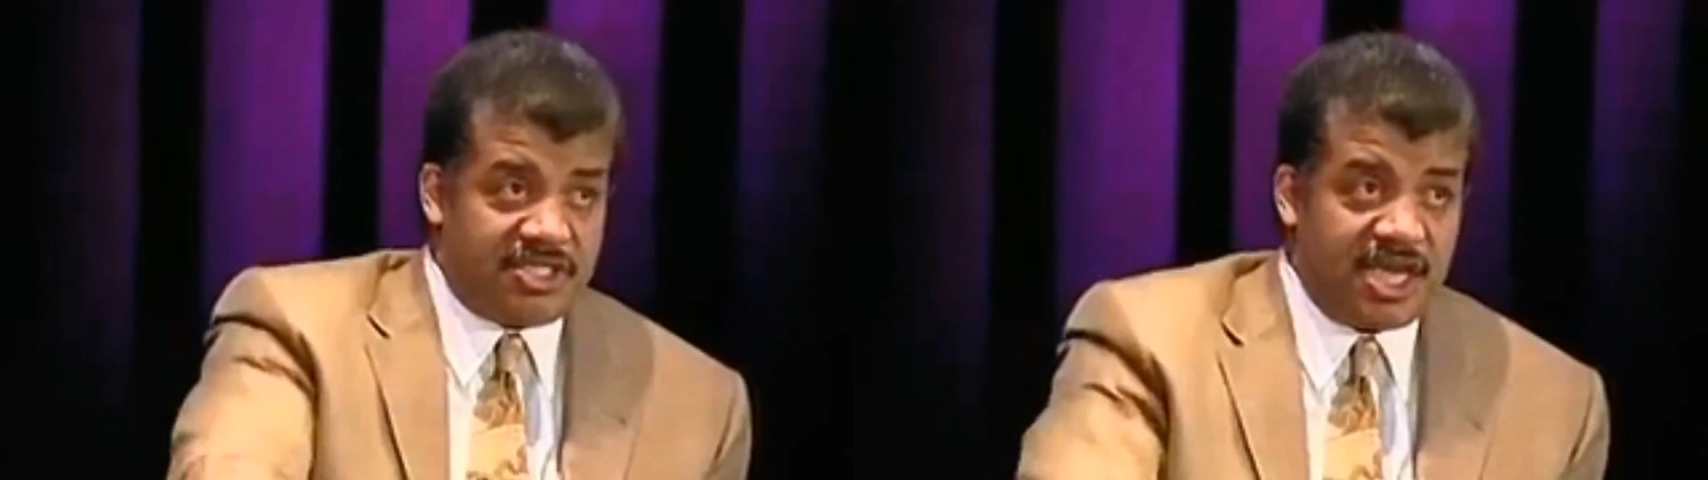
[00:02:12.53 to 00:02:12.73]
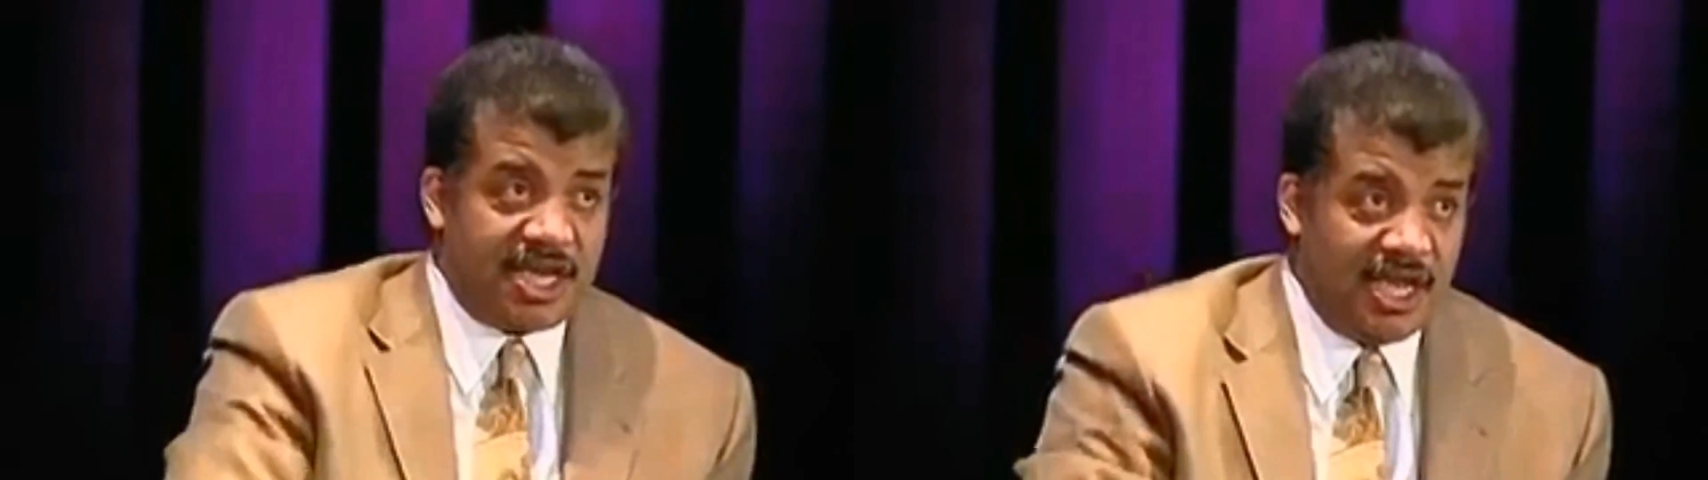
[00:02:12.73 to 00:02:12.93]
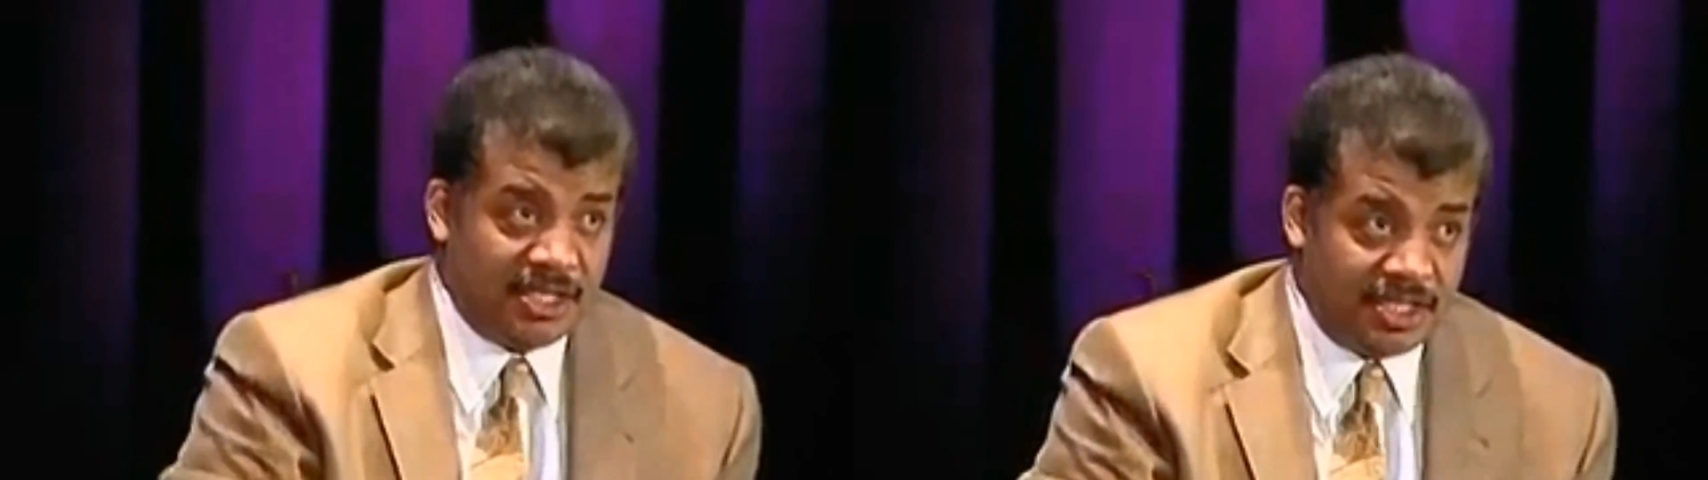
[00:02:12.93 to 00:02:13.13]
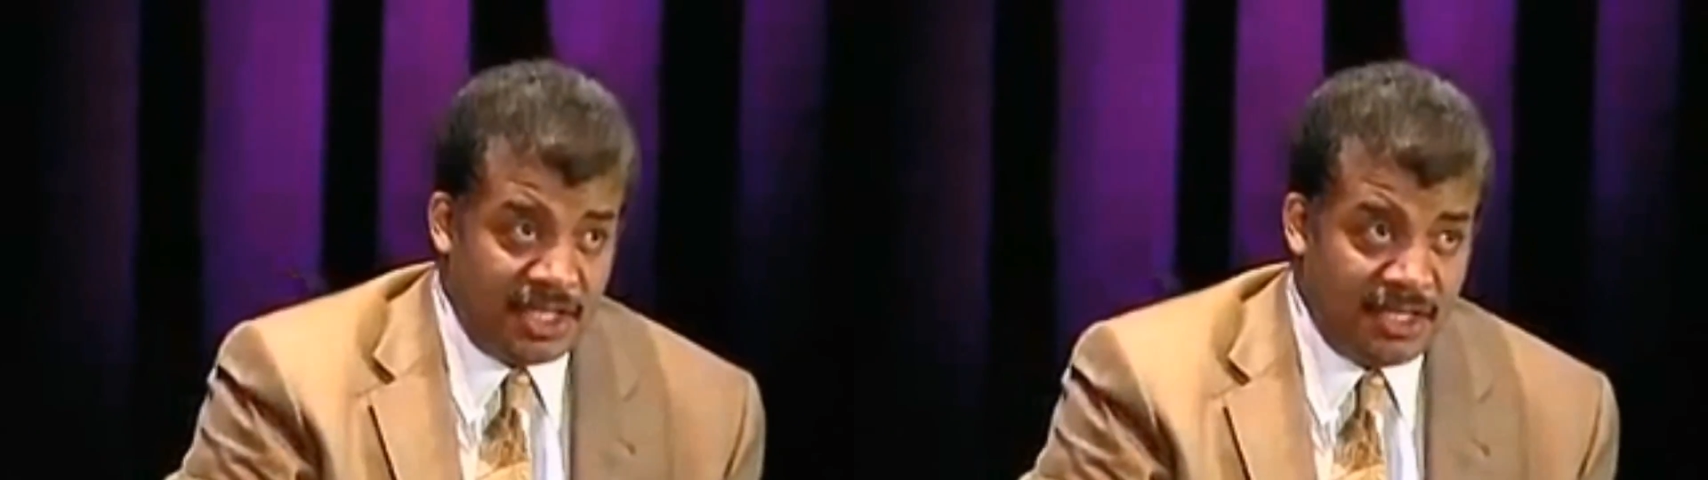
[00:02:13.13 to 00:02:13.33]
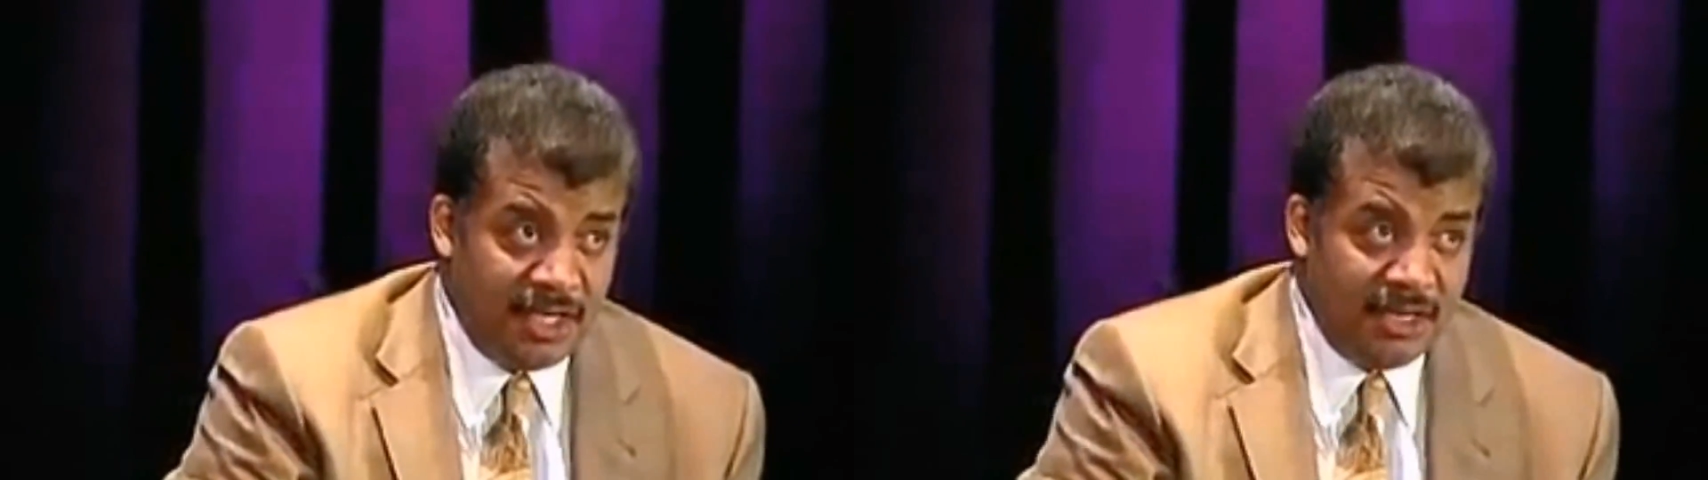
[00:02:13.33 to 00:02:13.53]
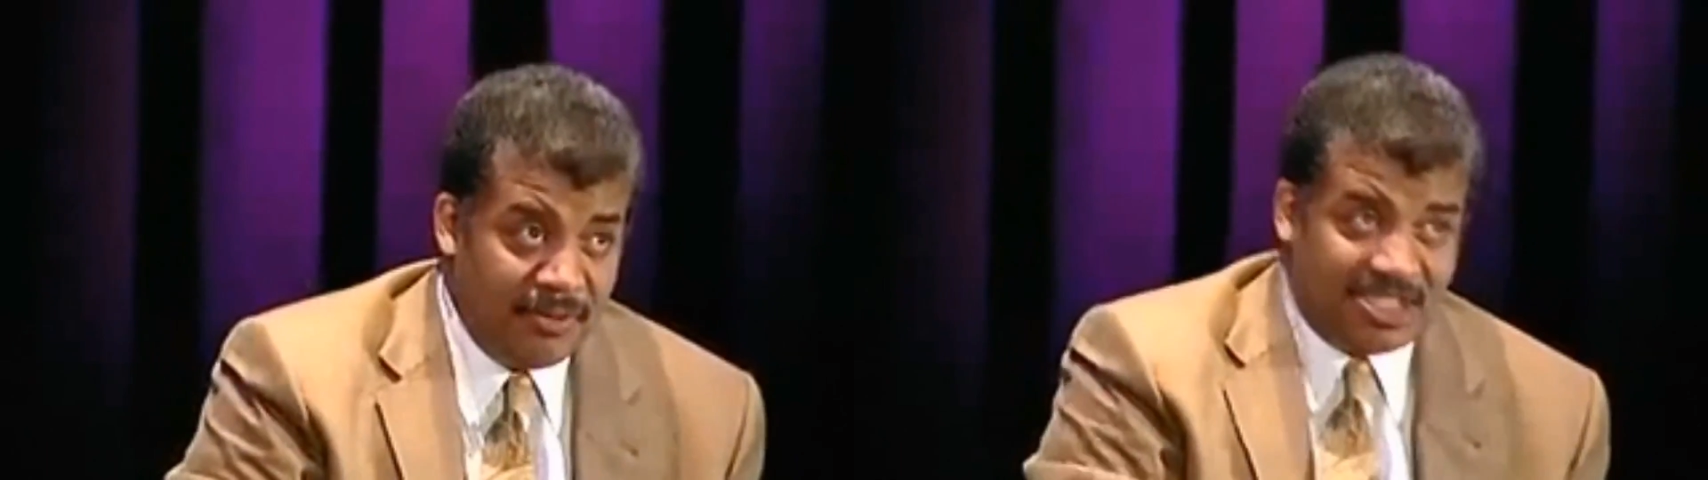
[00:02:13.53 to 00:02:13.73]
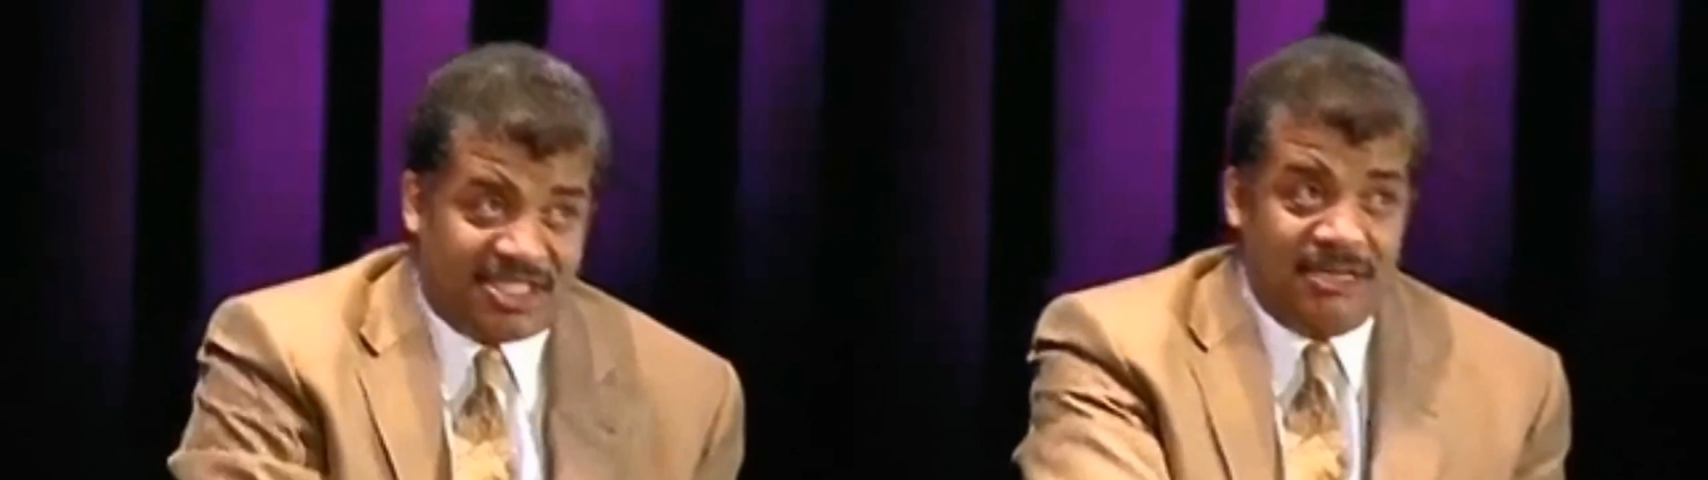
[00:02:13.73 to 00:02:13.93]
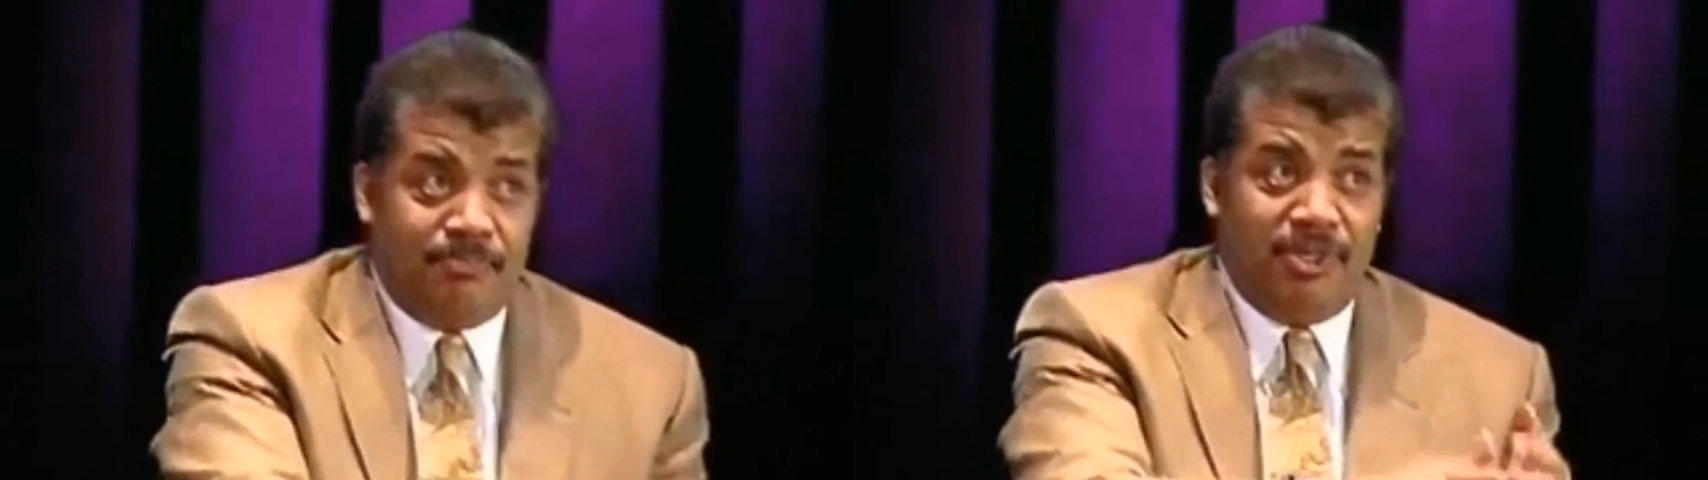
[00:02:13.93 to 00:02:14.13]
And it's taking y'all
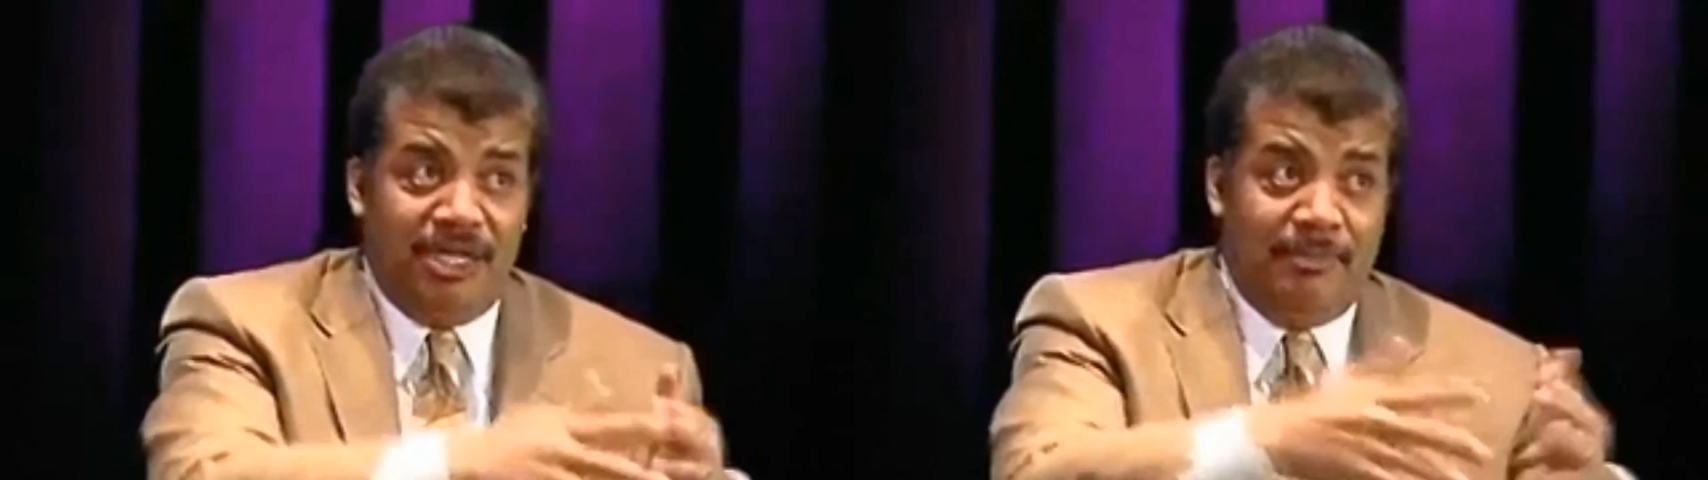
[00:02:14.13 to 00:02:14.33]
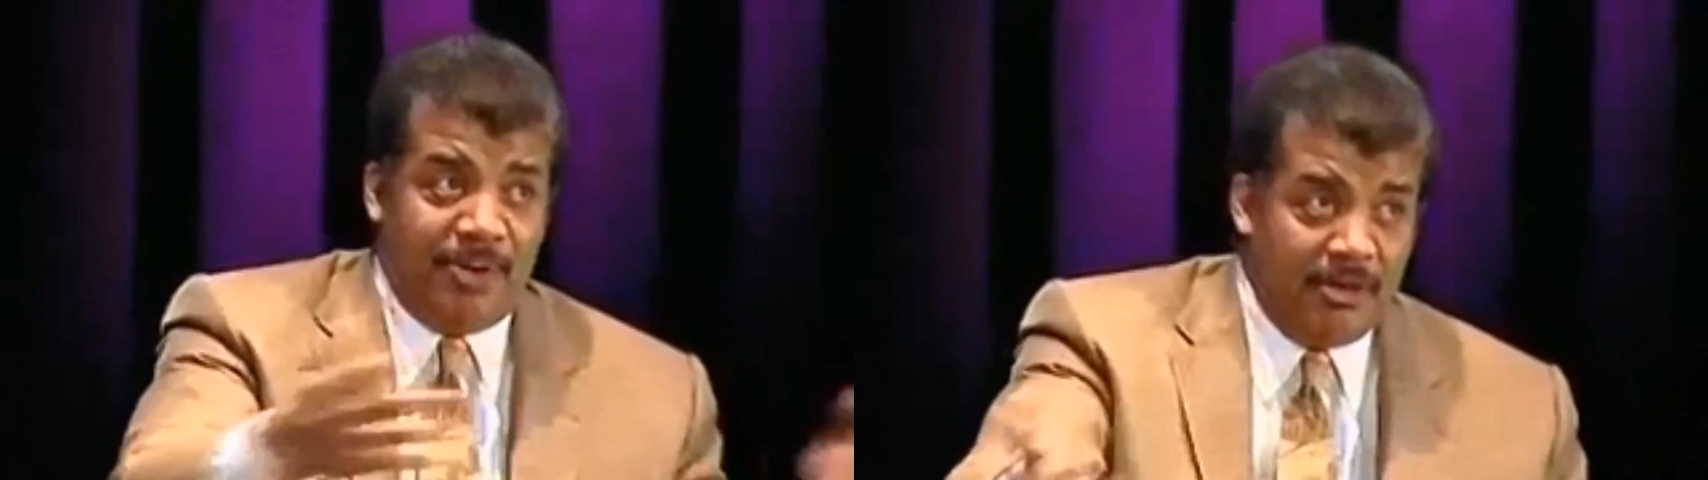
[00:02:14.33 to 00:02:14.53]
motherfucking